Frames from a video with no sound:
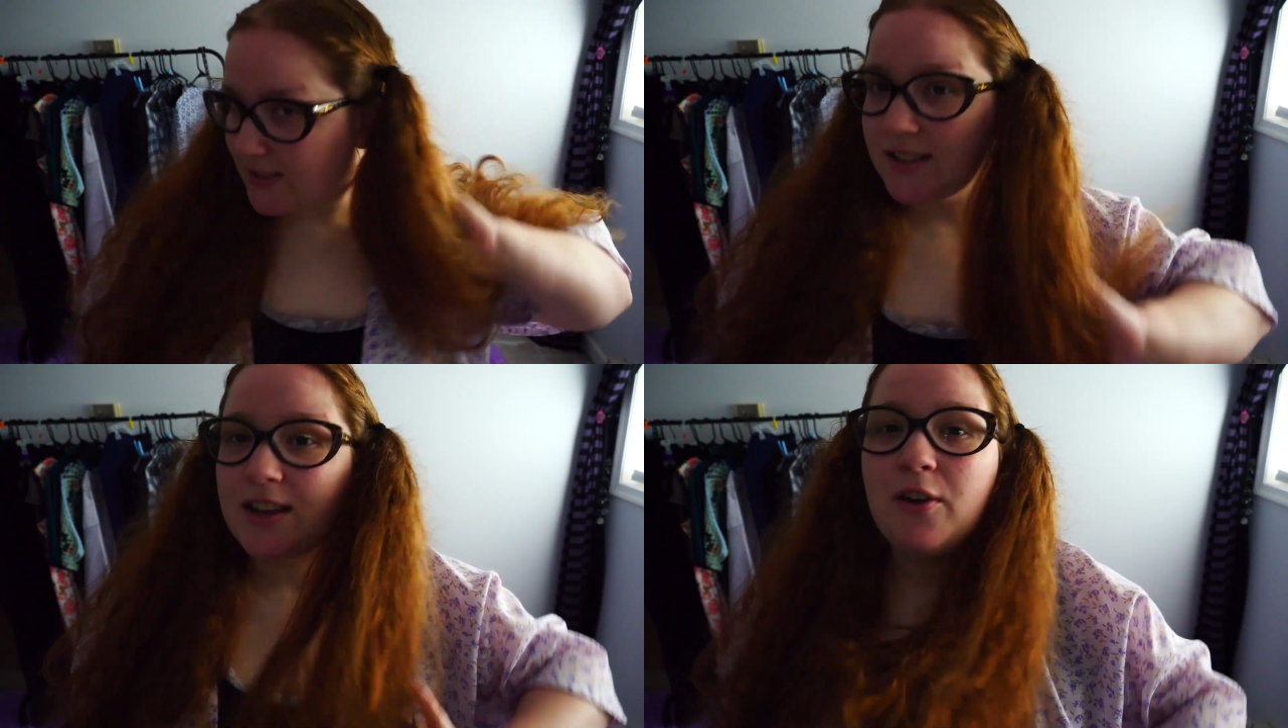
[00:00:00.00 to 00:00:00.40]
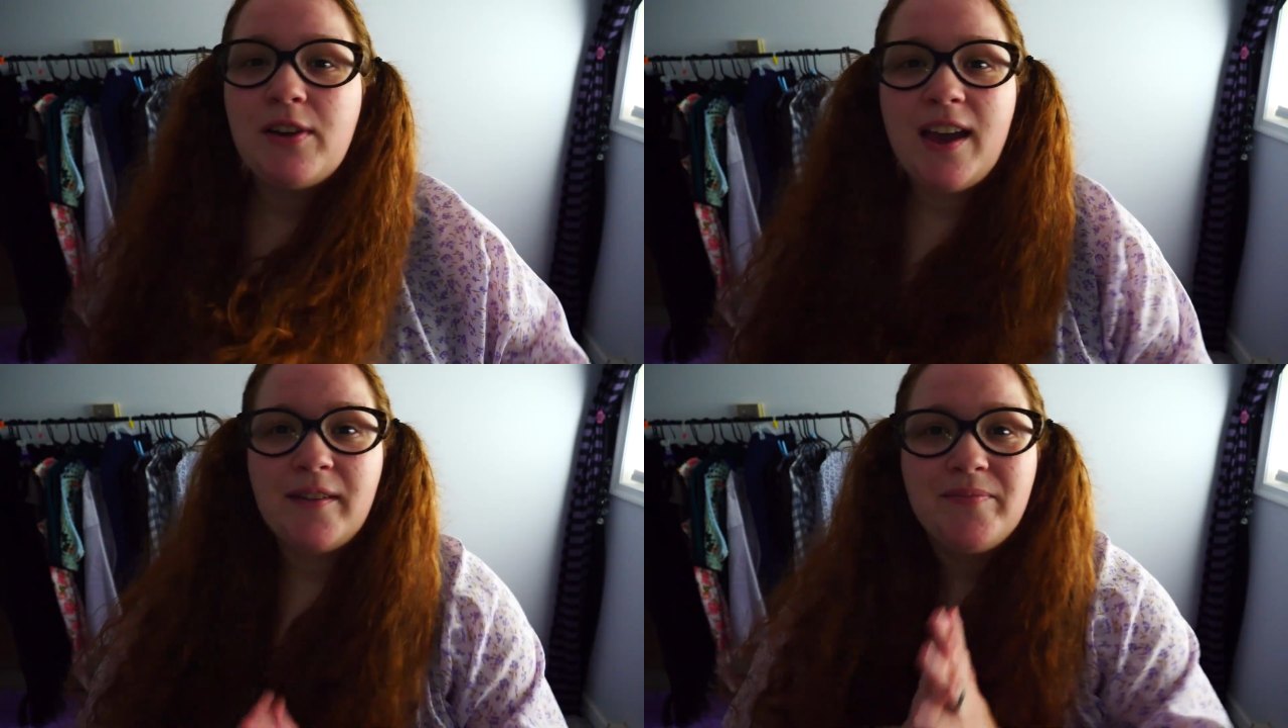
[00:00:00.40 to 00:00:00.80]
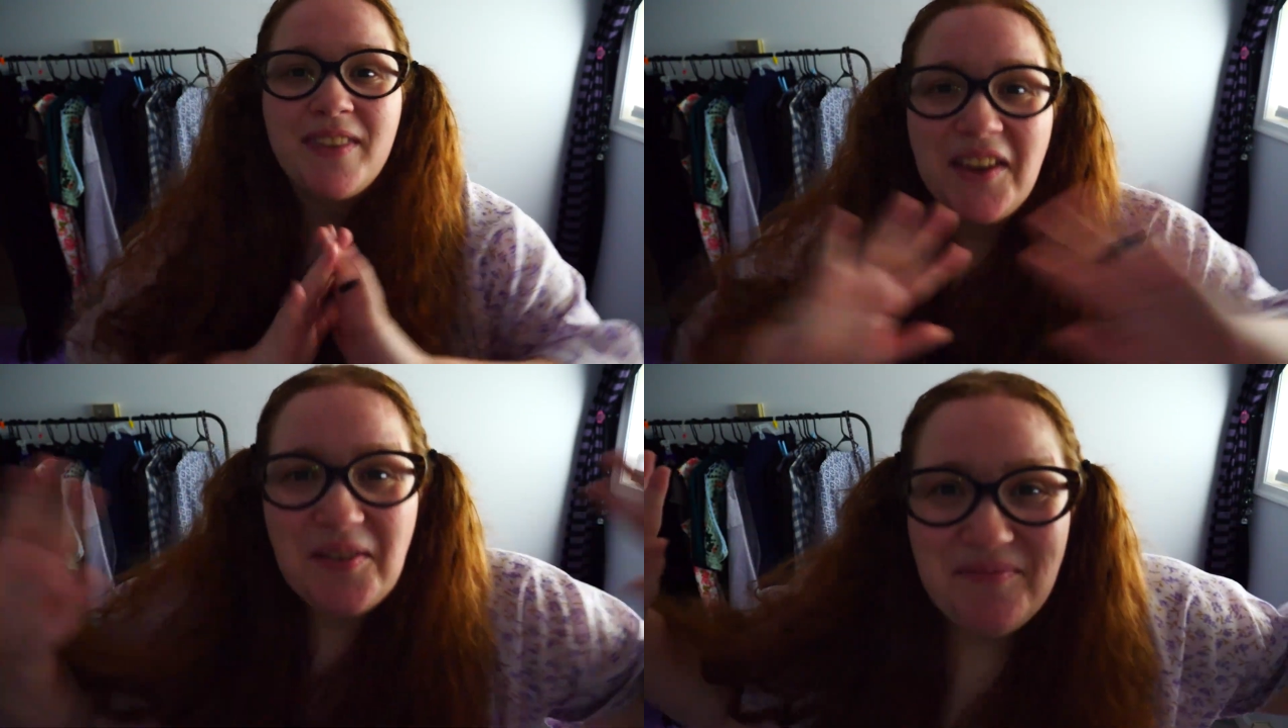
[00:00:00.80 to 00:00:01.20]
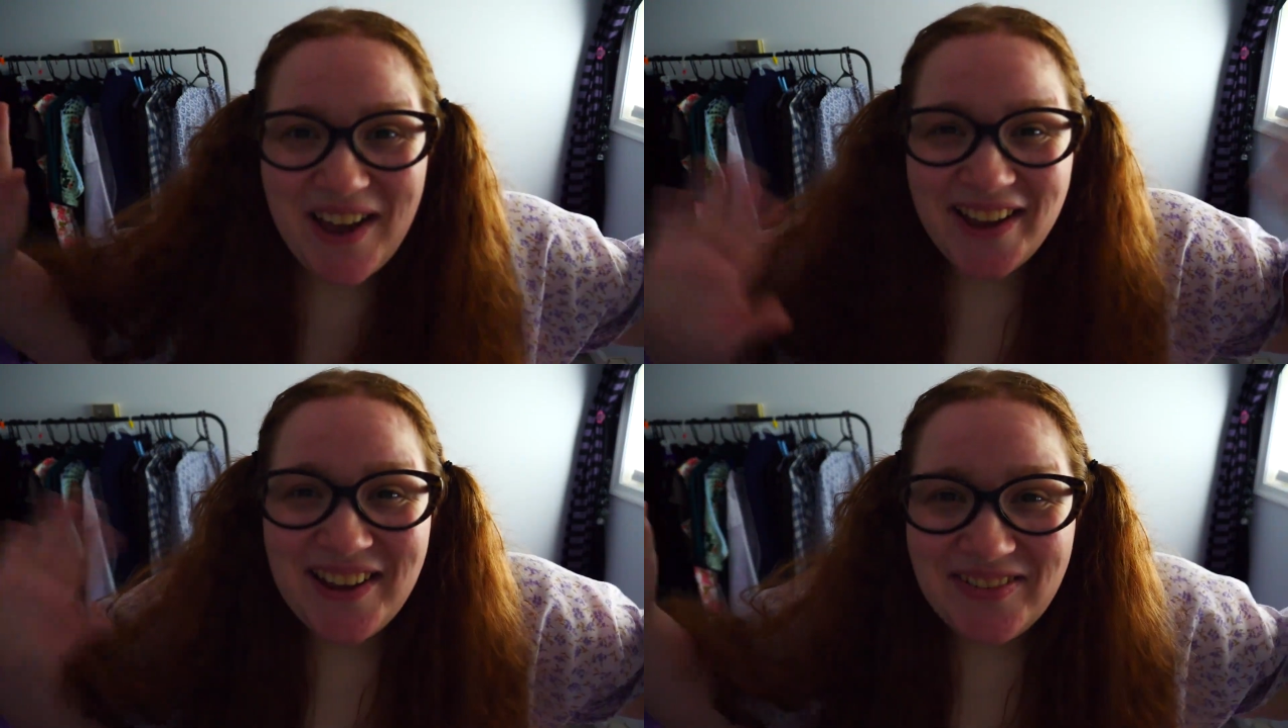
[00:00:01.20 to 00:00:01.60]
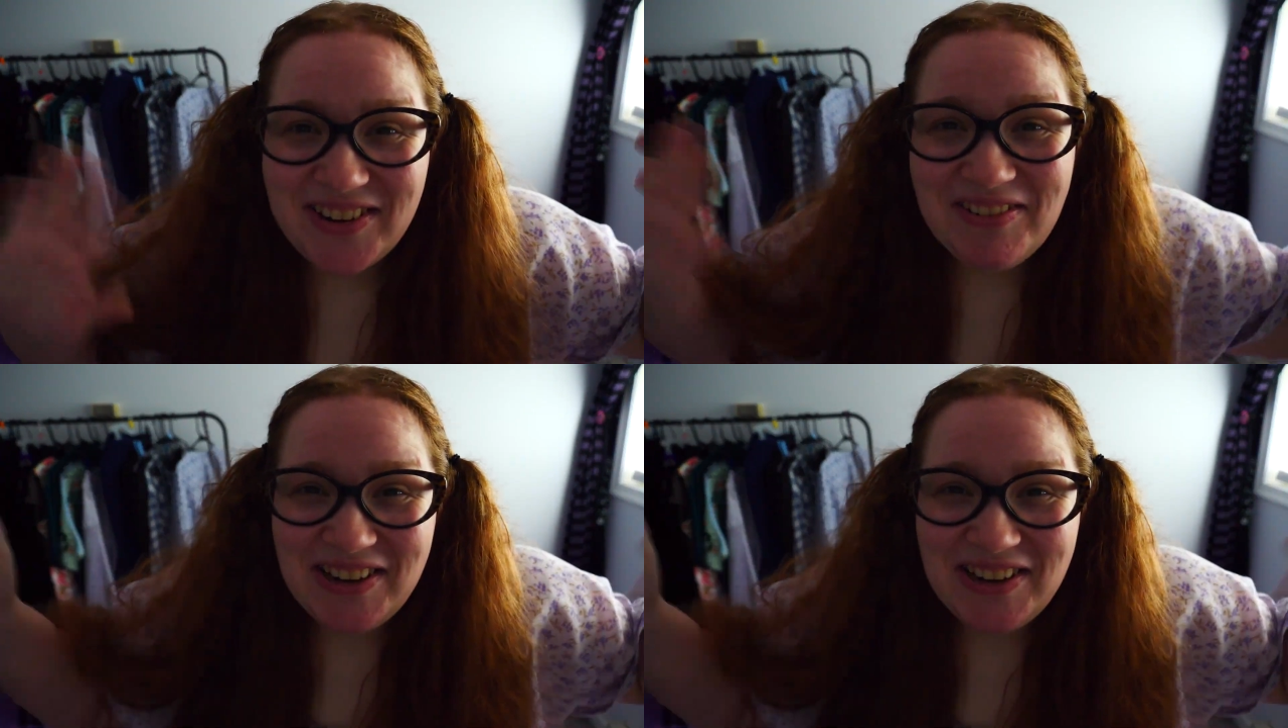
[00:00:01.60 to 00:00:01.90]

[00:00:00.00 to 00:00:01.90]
dizzy. Okay, bye everyone.